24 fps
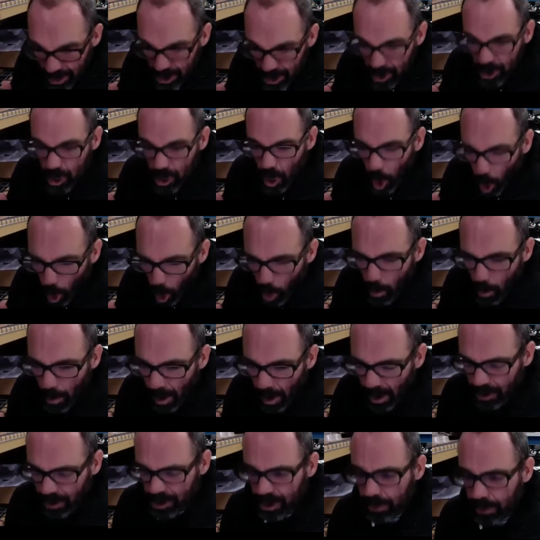so
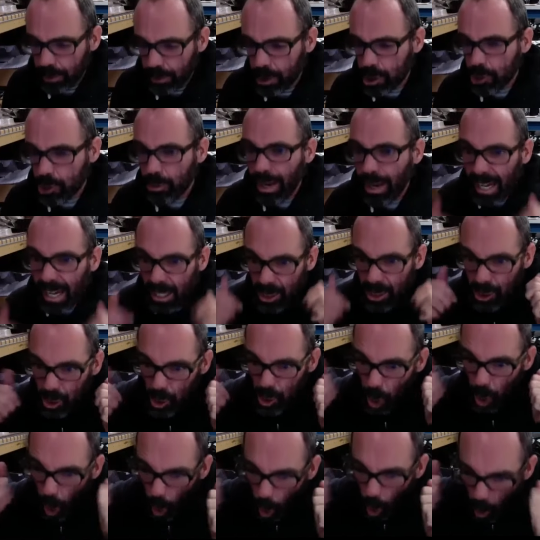much, they retract
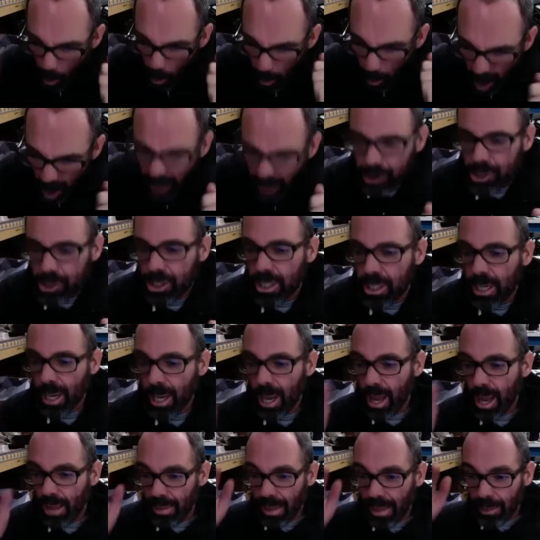so much
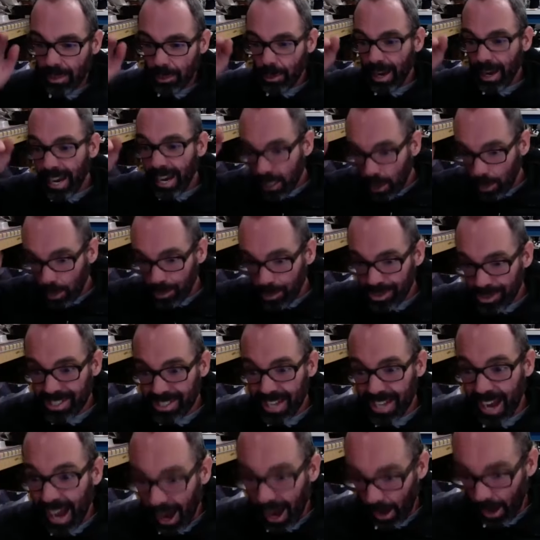that their head goes
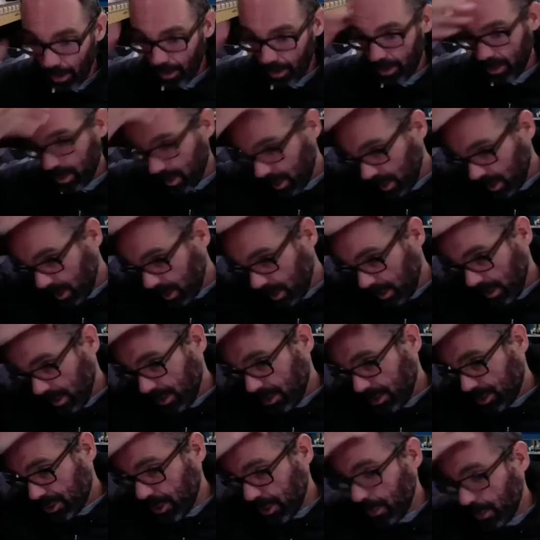down.
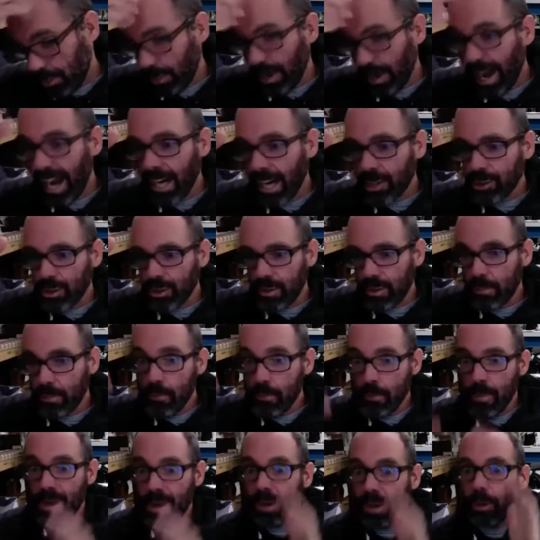So they're actually
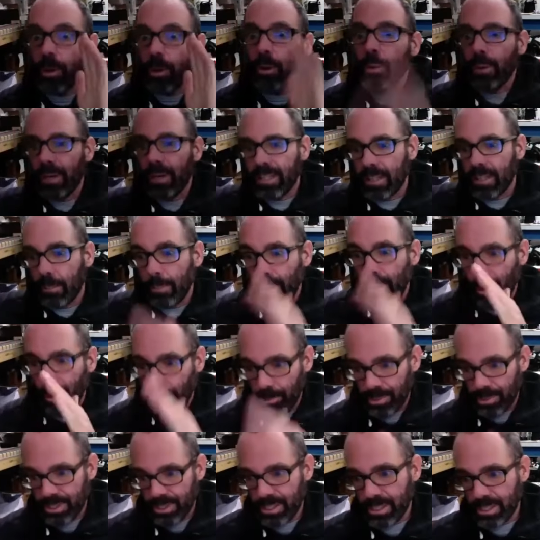mirroring the
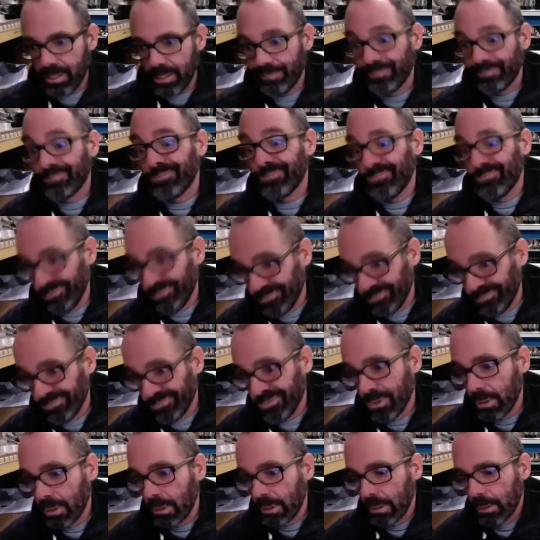bumps.
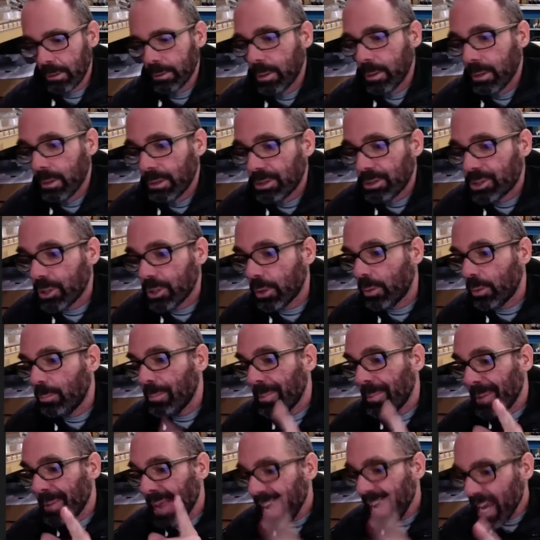So
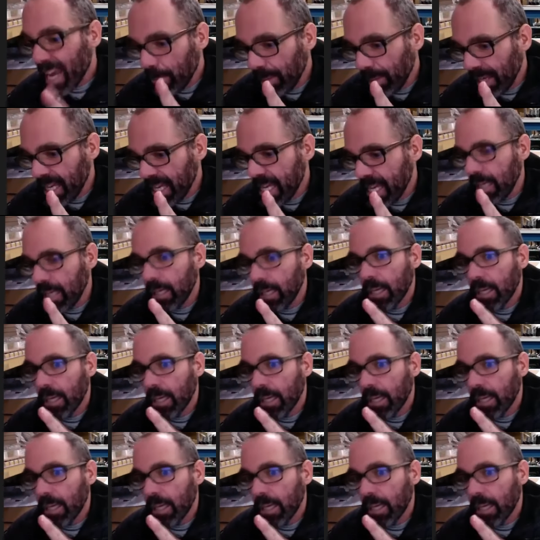maybe